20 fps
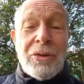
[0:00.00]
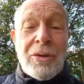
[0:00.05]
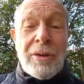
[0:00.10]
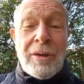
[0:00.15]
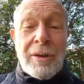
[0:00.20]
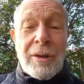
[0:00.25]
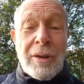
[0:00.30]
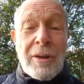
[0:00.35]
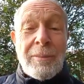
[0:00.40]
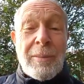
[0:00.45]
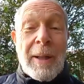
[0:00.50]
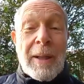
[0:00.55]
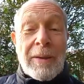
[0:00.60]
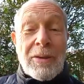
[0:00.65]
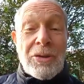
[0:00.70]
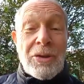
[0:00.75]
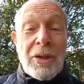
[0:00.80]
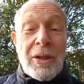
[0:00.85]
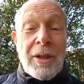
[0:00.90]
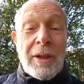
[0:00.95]
until
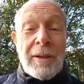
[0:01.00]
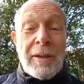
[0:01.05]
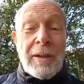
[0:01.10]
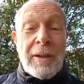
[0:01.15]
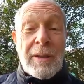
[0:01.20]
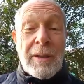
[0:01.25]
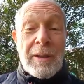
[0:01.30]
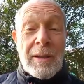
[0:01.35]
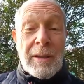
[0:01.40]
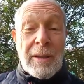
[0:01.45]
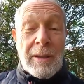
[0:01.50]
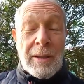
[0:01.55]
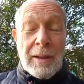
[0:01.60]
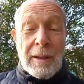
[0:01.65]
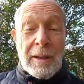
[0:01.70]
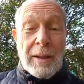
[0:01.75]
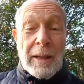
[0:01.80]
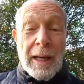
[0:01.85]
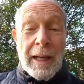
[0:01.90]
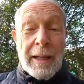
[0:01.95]
Pakistan
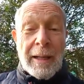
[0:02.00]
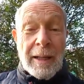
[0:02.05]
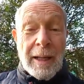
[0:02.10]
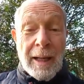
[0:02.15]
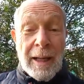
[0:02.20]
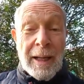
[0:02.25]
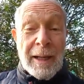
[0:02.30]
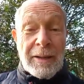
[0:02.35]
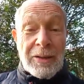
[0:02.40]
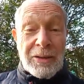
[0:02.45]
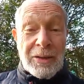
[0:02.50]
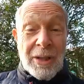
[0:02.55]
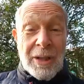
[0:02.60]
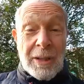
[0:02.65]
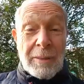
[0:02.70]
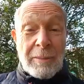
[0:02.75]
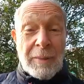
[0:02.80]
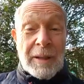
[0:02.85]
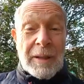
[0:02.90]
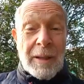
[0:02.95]
and
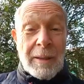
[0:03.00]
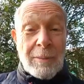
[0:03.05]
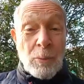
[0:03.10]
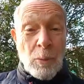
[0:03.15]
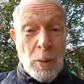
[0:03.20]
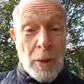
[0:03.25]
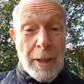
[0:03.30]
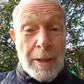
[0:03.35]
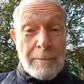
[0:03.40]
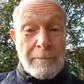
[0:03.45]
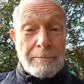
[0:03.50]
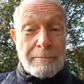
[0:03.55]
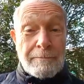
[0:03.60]
Khalistan become one.